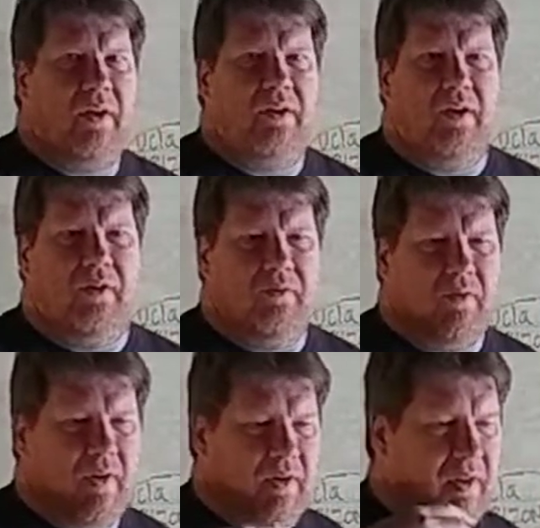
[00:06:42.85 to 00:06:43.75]
the, the,
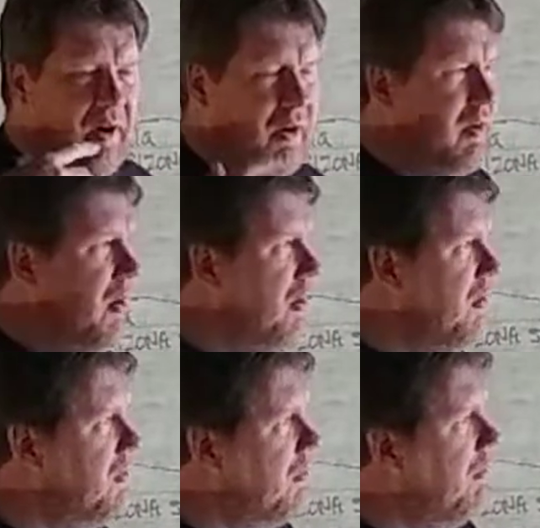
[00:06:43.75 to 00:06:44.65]
the their
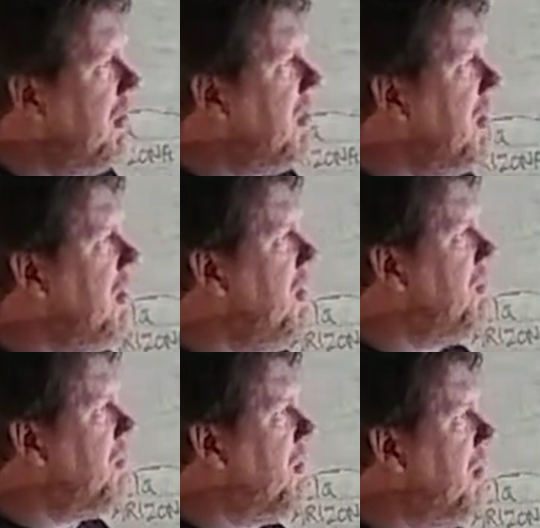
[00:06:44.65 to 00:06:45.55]
coach, we think
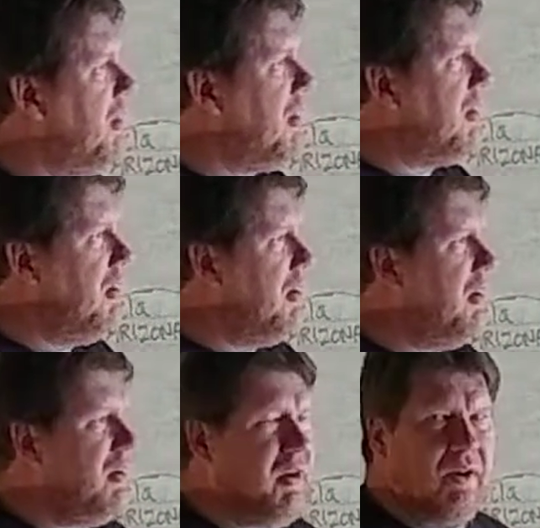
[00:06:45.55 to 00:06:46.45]
he's pretty
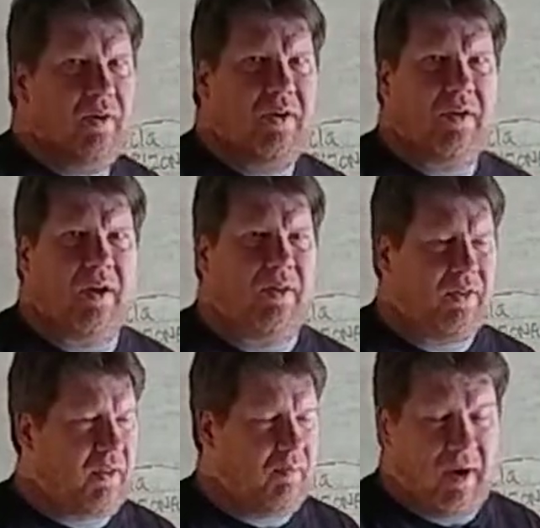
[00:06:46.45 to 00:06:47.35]
good. You know, he I
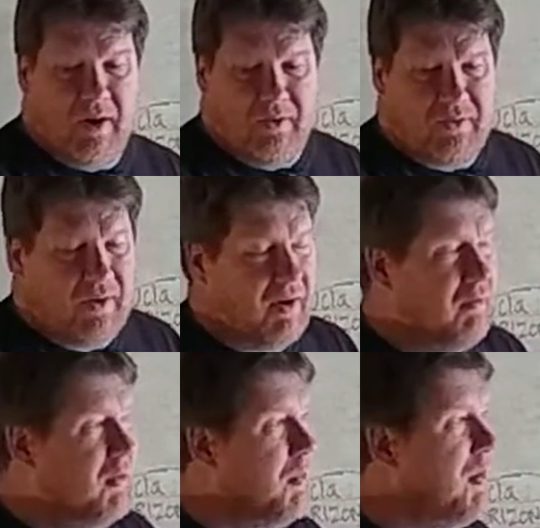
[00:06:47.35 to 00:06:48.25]
think my note said he
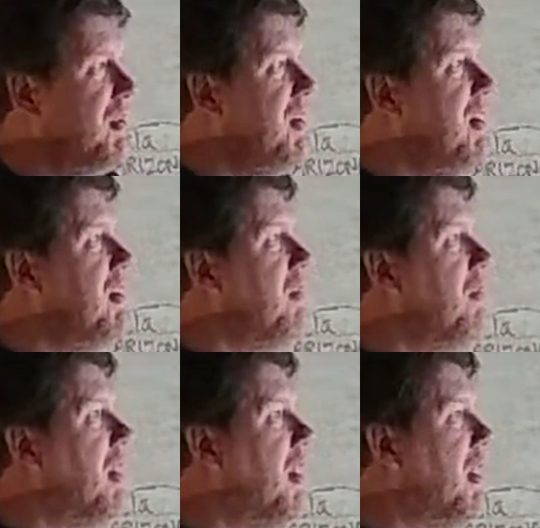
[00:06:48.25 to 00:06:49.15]
was a
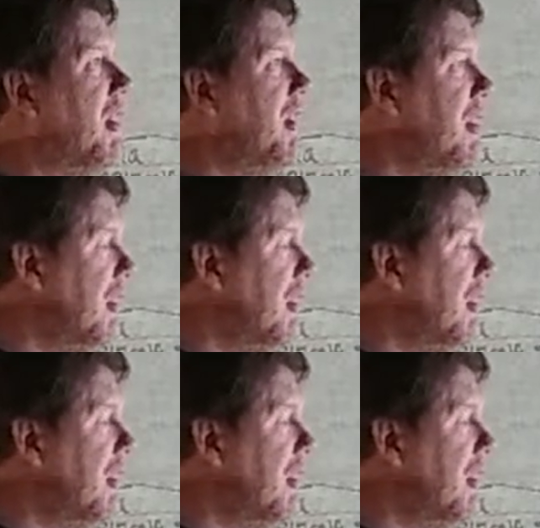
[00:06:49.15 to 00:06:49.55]
Pitino guy.